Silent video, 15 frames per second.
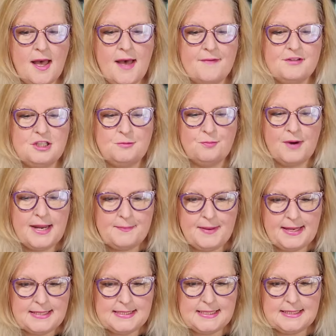of spray
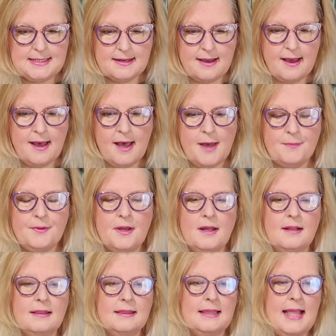painting the cup,
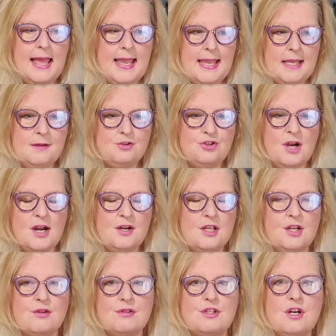
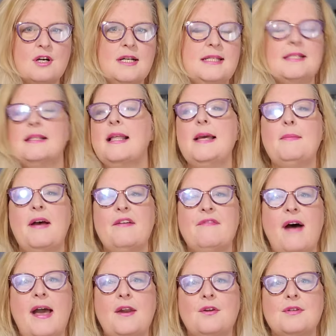starting to lay my
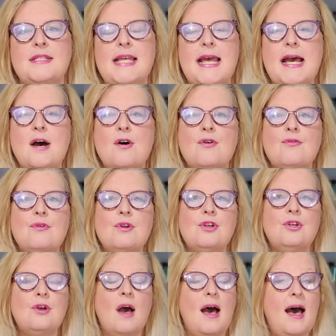vinyl down.
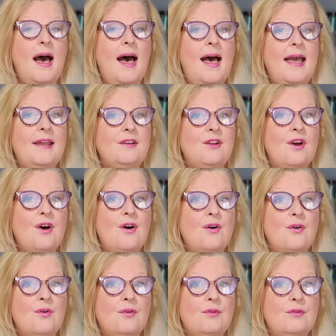I
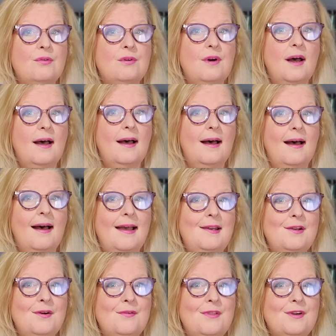know
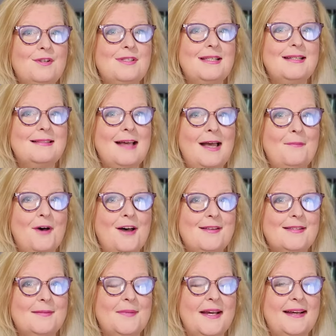there's things I'm
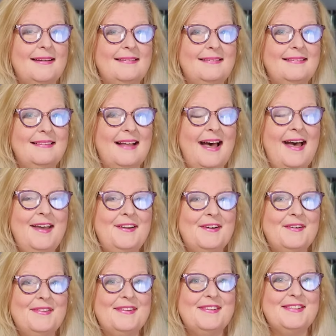awesome at. I
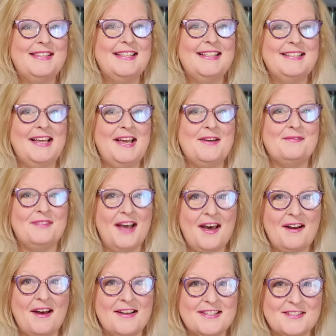know there's things I am not
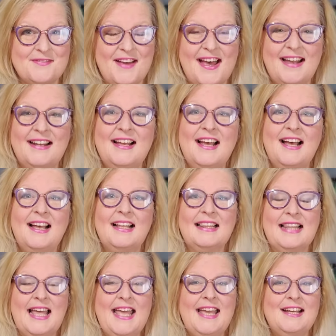awesome at.
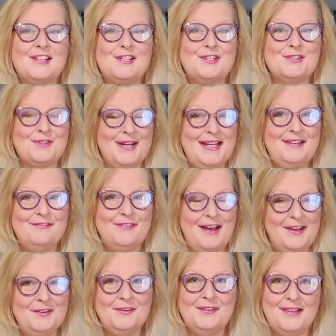Laying a straight
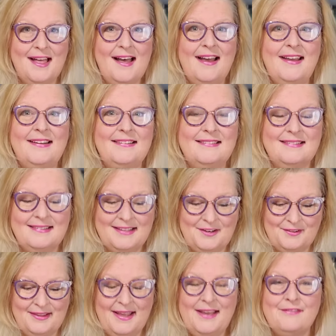vinyl line, you know,
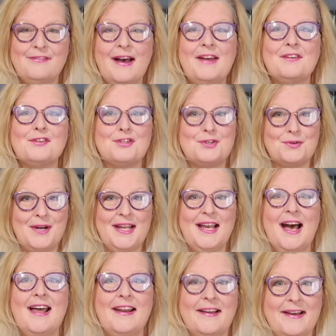laying vinyl straight
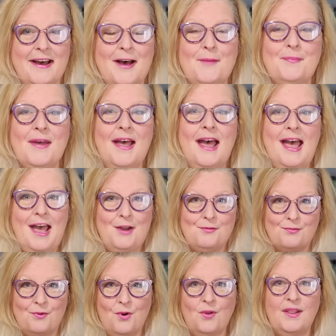on a cup and
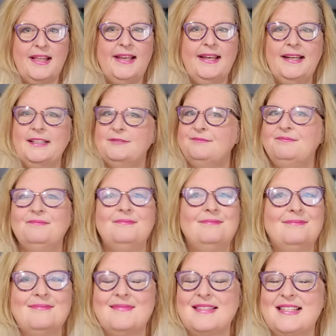rolling it,
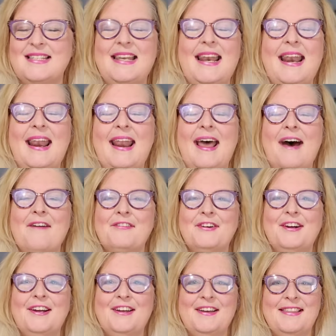it's
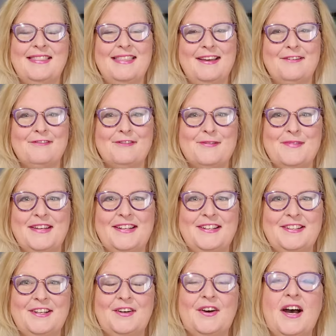never a good thing for me to
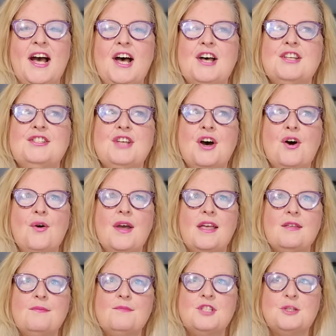do. So
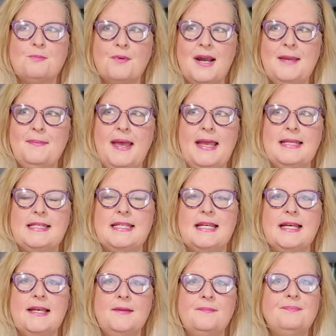spray painting
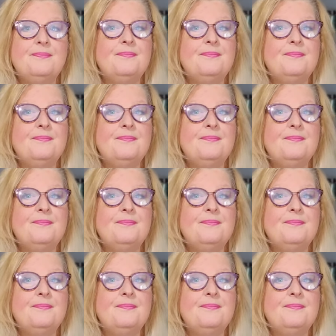it,